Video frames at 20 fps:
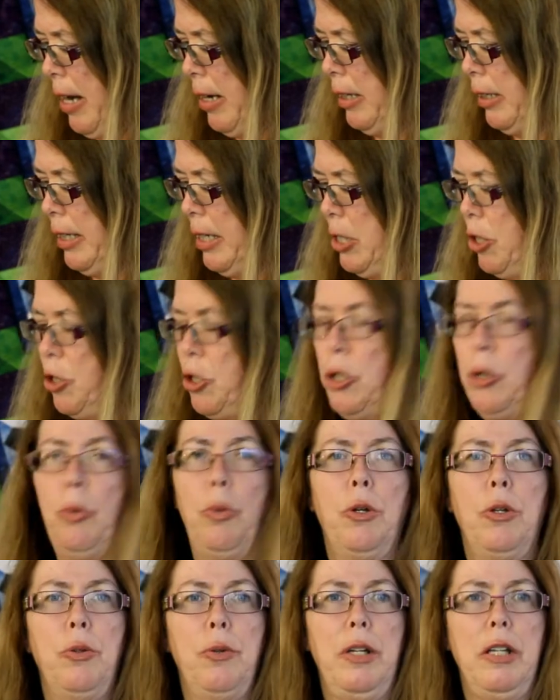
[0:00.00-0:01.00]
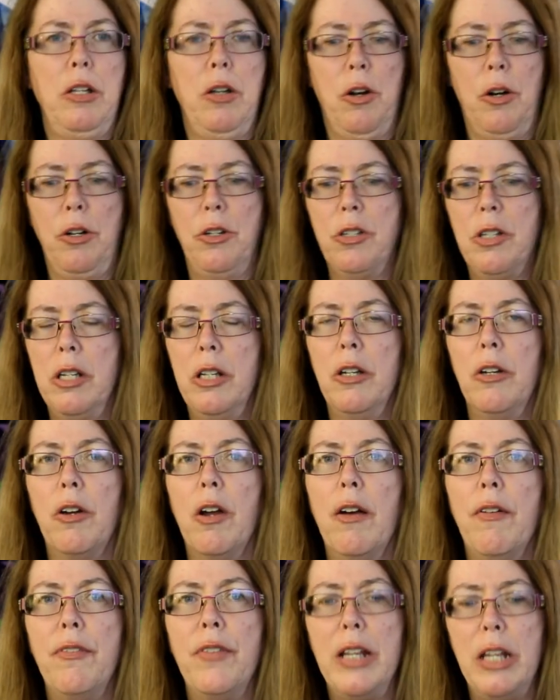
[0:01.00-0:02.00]
got at least 2 or 3 yards
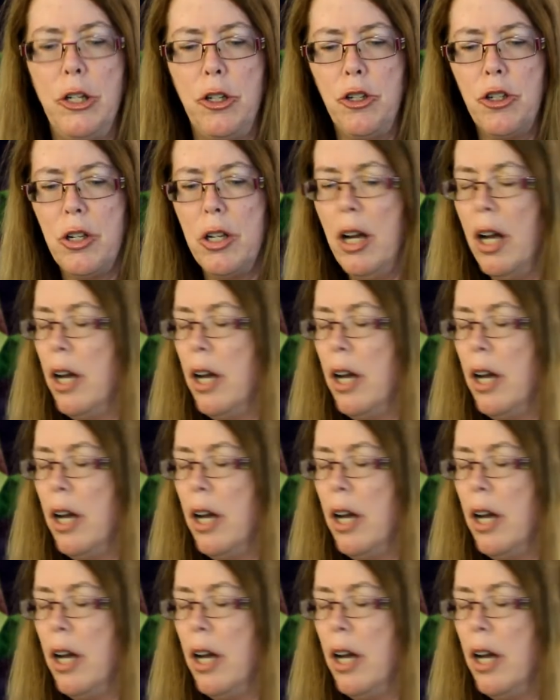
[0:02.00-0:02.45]
here of each